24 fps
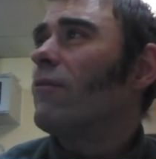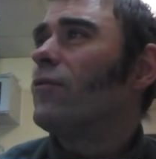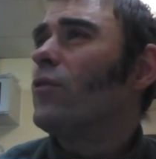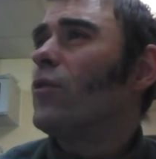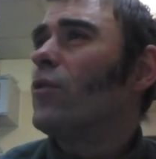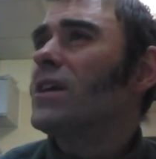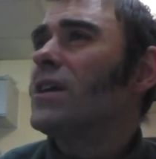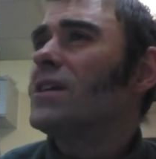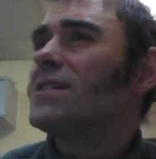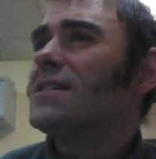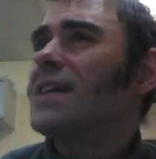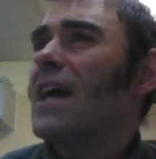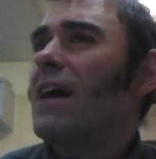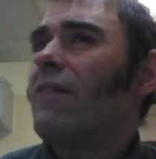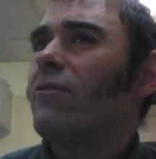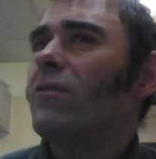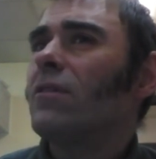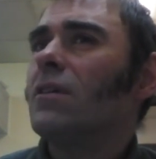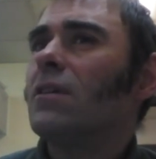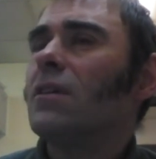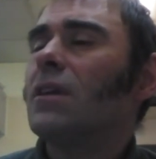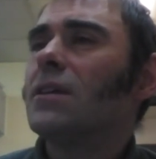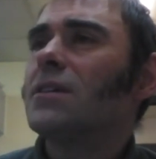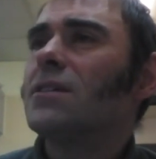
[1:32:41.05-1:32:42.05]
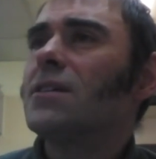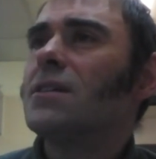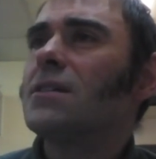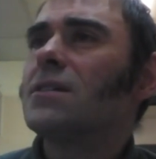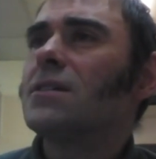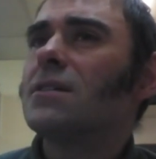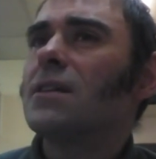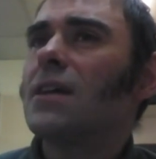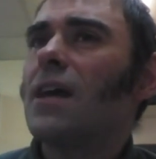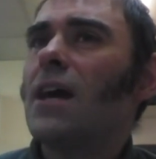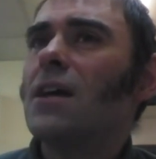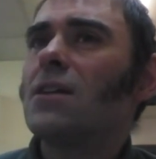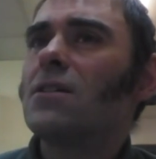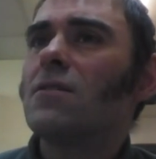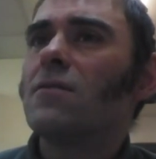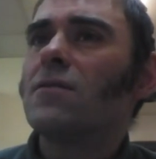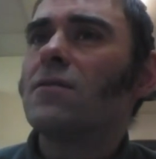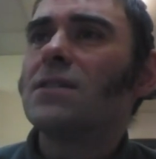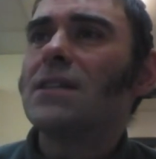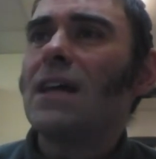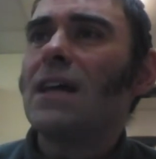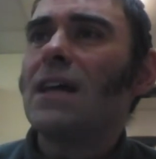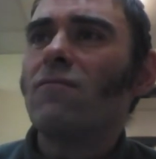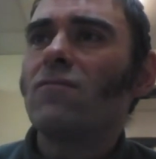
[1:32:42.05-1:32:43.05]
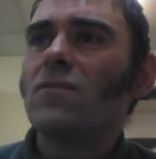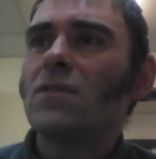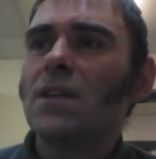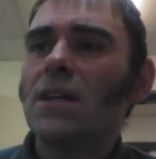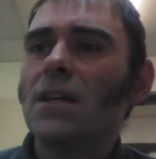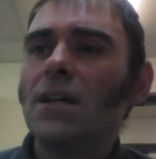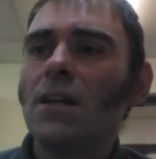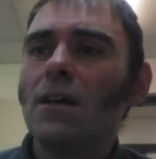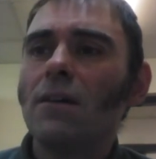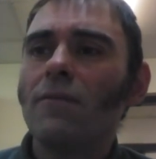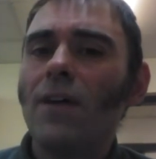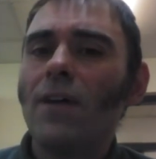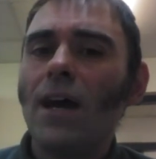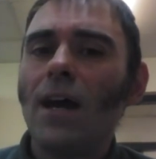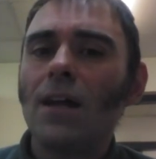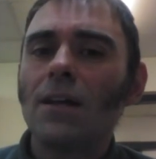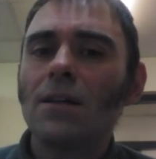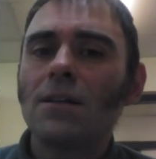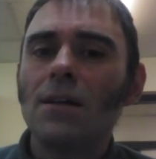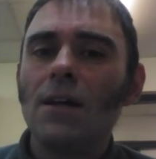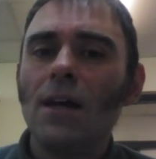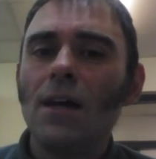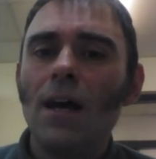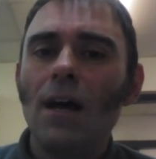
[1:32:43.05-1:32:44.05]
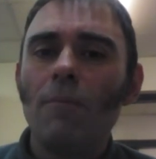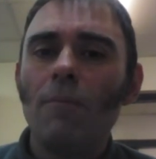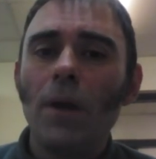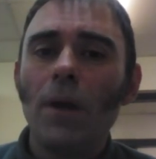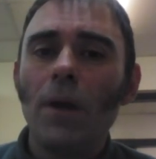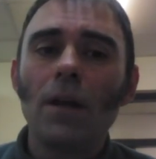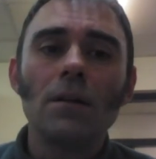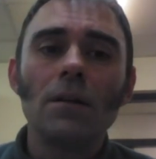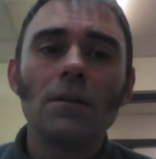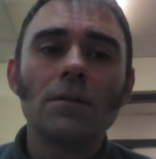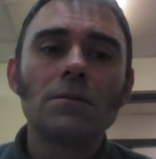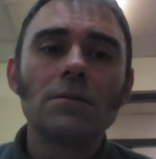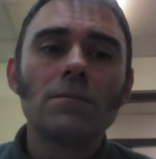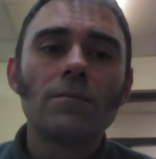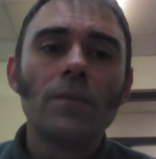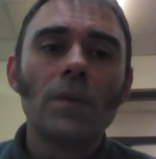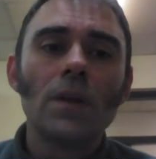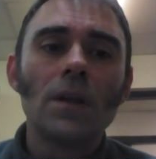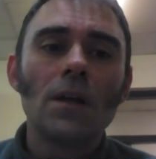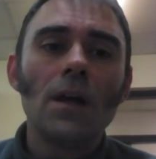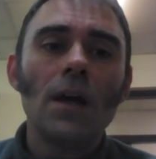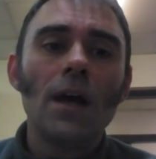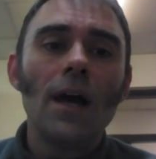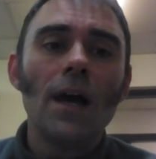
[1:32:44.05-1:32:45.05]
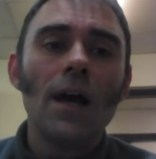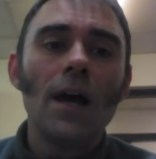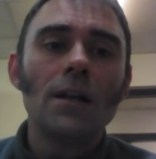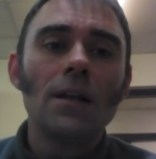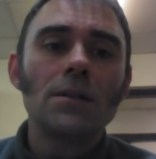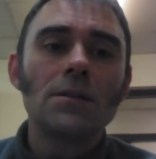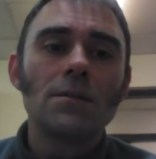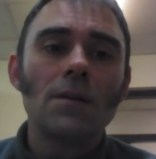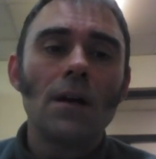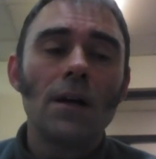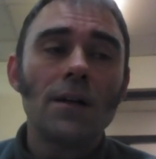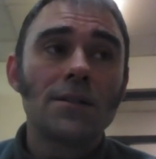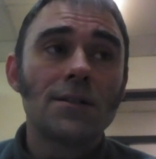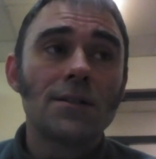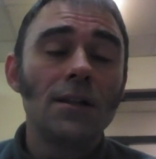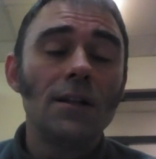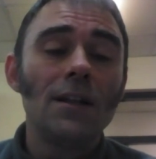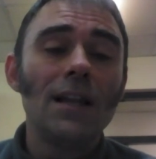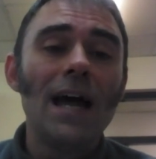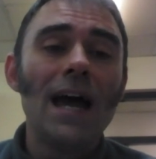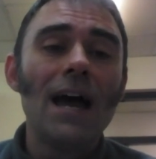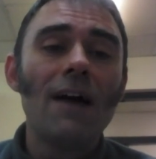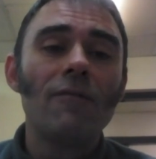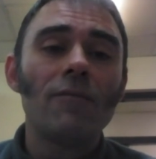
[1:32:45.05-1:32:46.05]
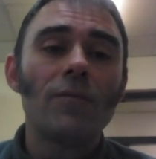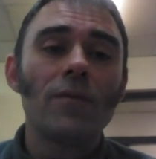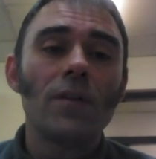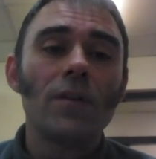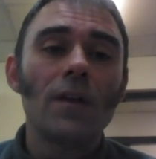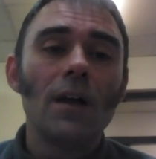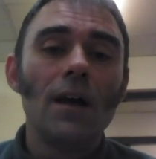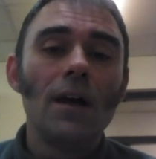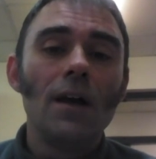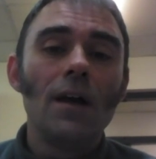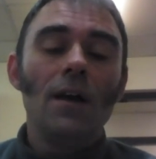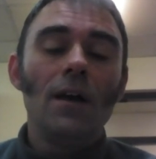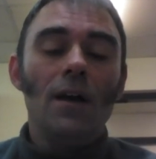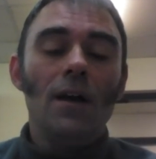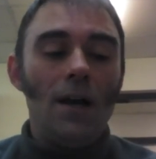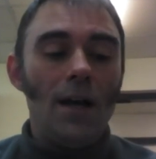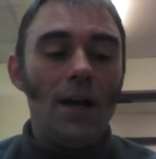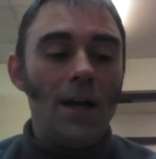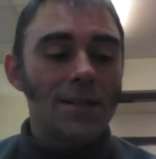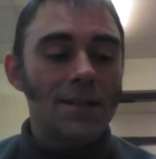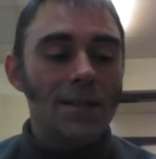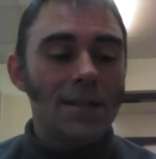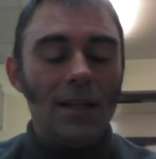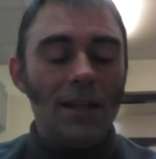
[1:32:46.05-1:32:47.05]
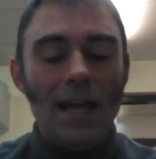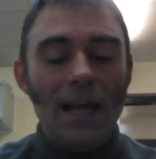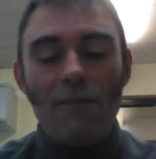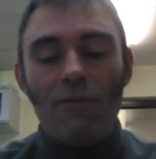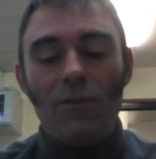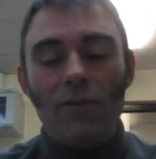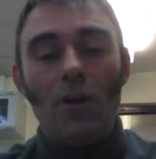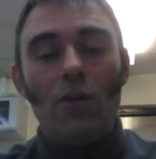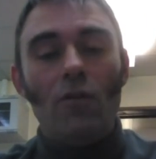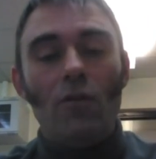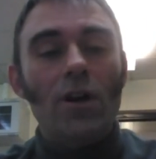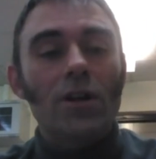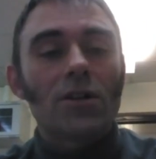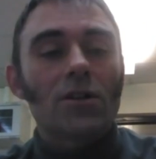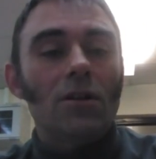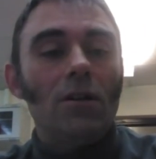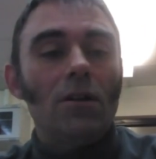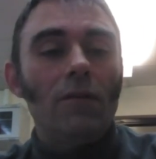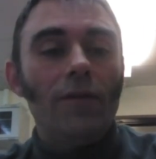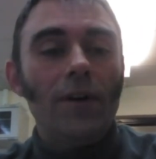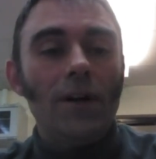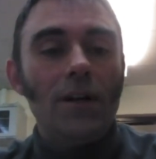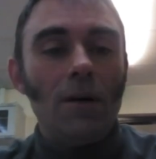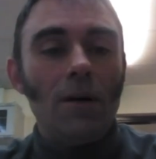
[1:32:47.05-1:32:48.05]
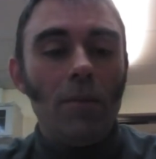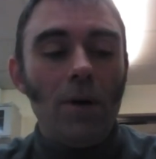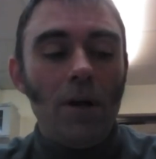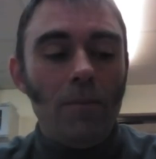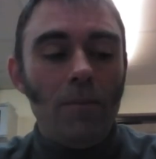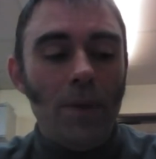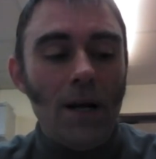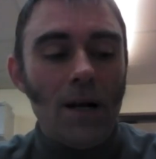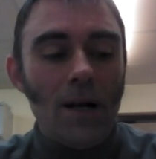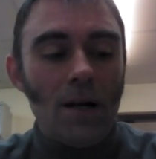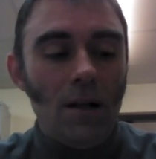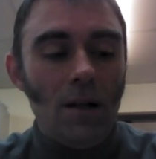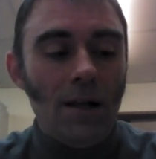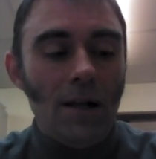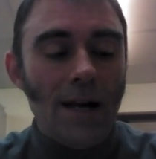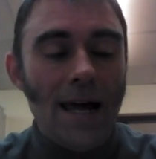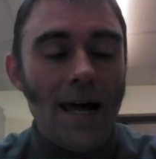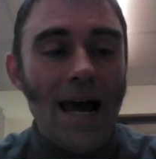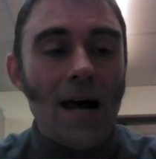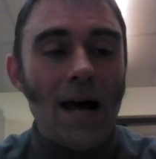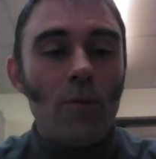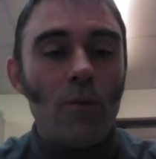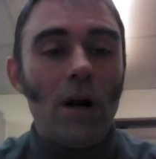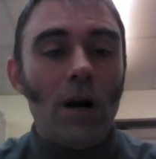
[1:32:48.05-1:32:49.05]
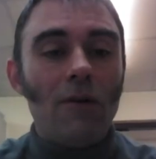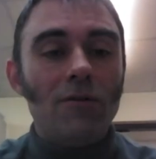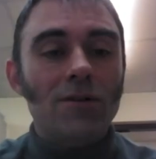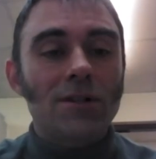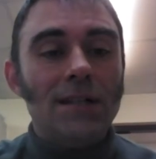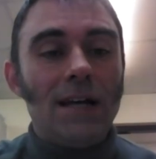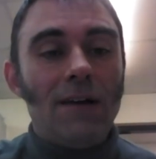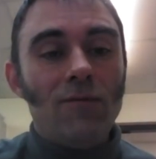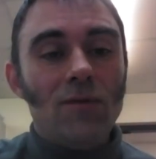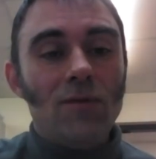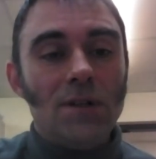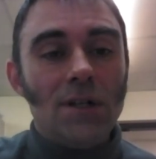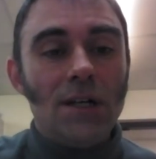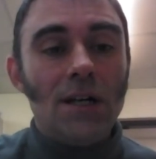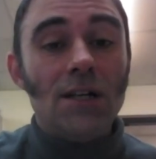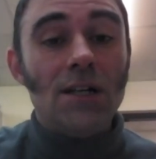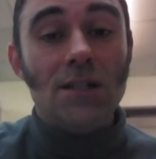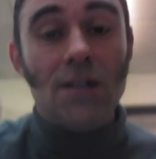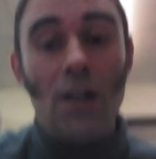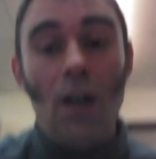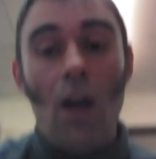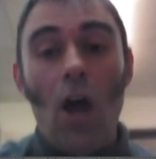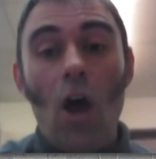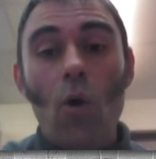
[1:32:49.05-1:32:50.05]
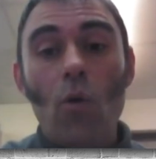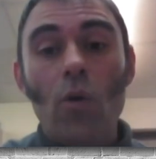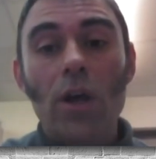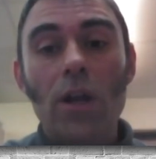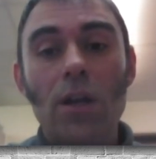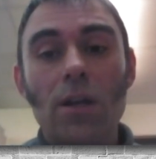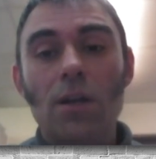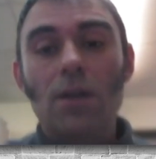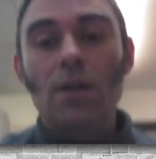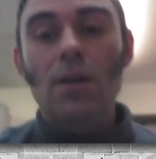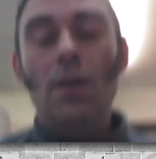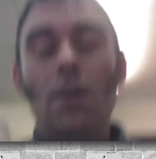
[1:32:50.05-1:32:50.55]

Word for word: Forty-seven. Since the age of seventeen, I've had uh, Beetles, and I still oh, have. Okay. I still have the original VW Beetle that I had when I was seventeen. I still own it.